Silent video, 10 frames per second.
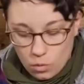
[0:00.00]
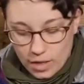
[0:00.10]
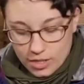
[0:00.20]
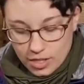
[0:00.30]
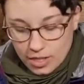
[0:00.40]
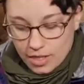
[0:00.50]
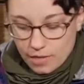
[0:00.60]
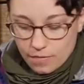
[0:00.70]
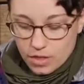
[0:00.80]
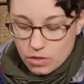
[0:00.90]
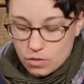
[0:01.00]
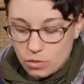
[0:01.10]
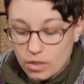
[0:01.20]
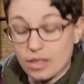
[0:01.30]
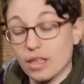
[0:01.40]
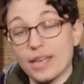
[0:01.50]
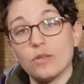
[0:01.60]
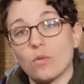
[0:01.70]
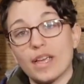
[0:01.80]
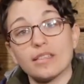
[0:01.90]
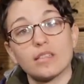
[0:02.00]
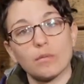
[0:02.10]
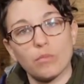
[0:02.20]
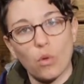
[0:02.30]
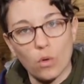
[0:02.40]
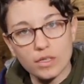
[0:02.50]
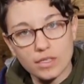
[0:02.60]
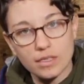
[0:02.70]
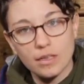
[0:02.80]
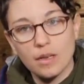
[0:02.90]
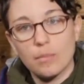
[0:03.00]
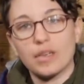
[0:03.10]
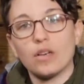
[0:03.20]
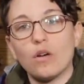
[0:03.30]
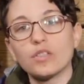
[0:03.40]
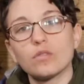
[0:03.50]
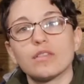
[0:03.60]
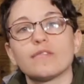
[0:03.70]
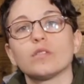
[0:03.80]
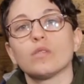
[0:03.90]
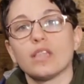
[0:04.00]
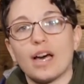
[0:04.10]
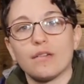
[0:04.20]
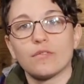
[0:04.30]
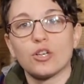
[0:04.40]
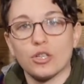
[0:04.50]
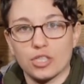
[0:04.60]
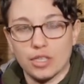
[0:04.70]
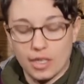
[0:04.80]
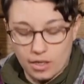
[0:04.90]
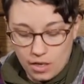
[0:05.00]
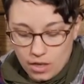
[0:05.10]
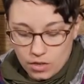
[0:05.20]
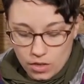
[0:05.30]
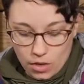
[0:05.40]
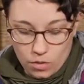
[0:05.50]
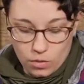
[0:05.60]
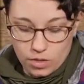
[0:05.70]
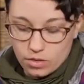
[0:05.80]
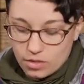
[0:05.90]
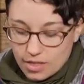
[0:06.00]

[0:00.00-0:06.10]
which gives you lightweight support, but it also gives you a lot of cushioning. So you're